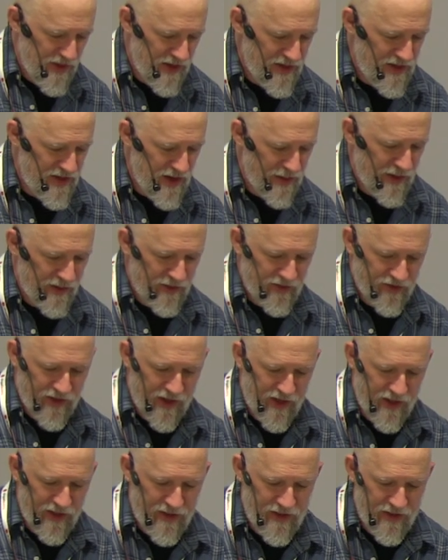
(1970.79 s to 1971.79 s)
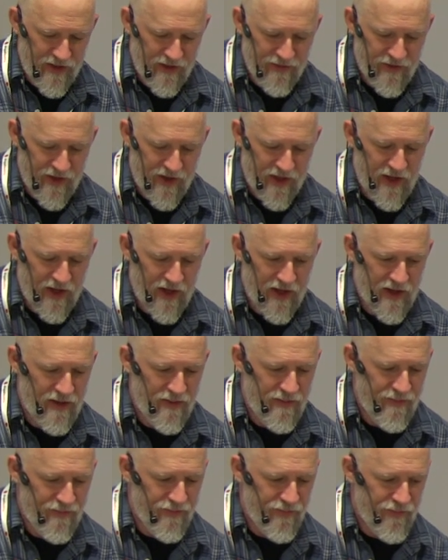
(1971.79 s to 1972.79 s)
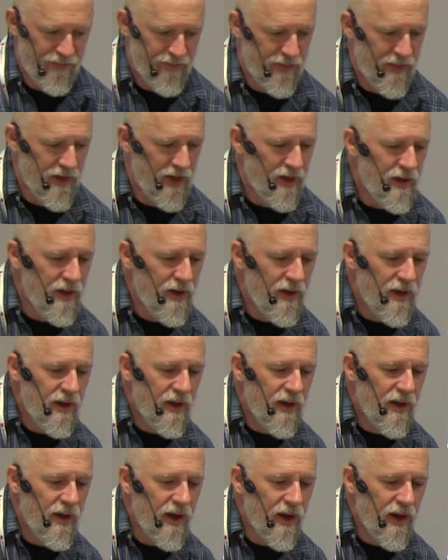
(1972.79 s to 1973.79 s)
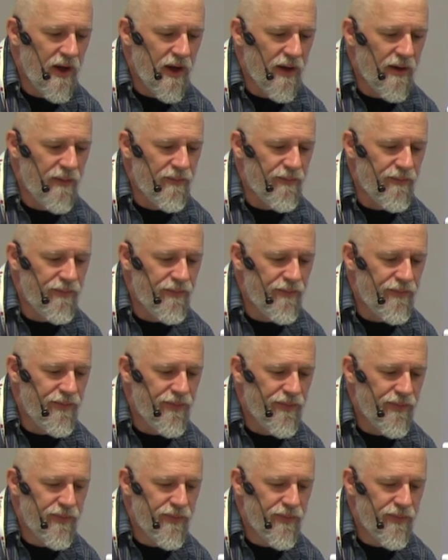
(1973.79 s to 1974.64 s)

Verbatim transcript: the demo site, if I can, um,